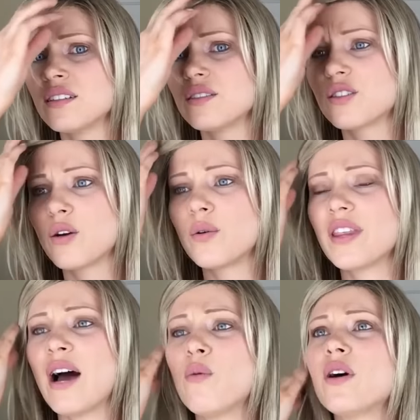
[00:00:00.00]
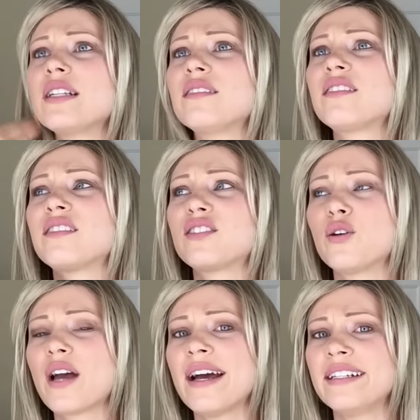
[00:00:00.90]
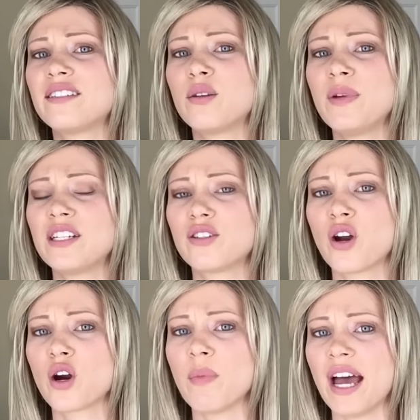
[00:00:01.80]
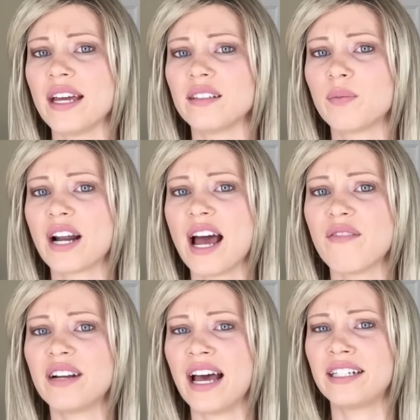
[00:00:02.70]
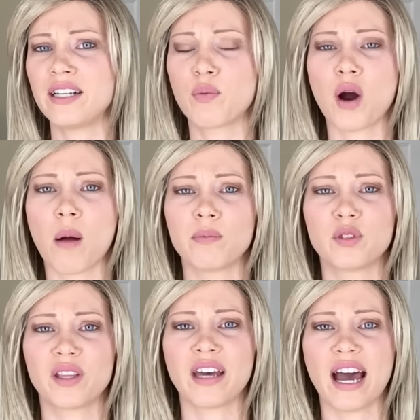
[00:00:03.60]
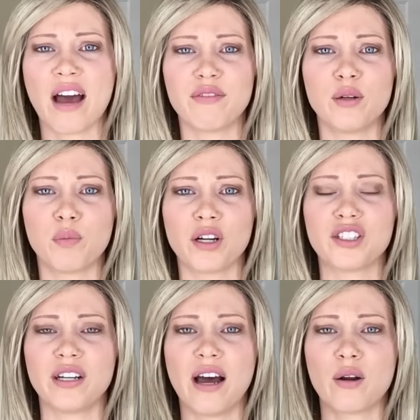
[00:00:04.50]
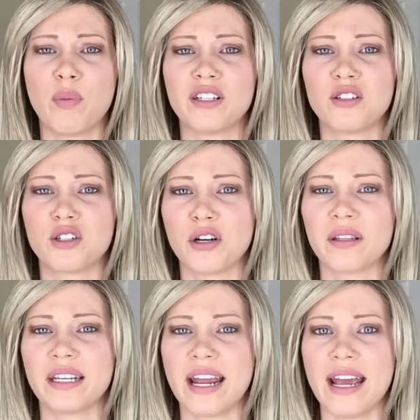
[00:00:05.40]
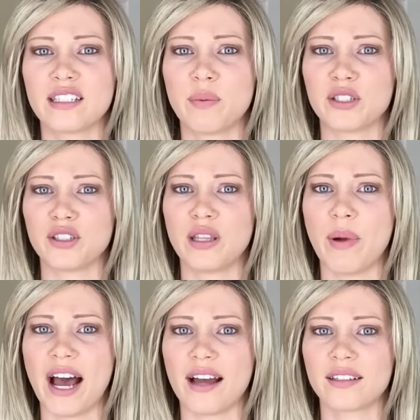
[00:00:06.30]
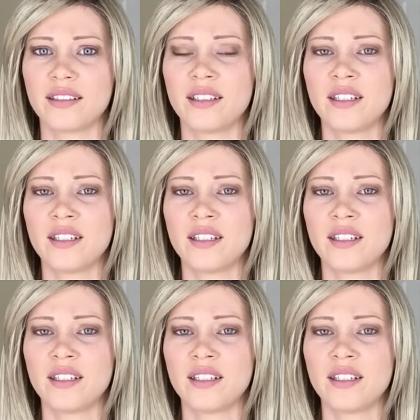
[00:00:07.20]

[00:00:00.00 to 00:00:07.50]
So that one's still kind of to be determined, but I haven't had any problems with that, having to brush it out a bunch during the day, especially the back.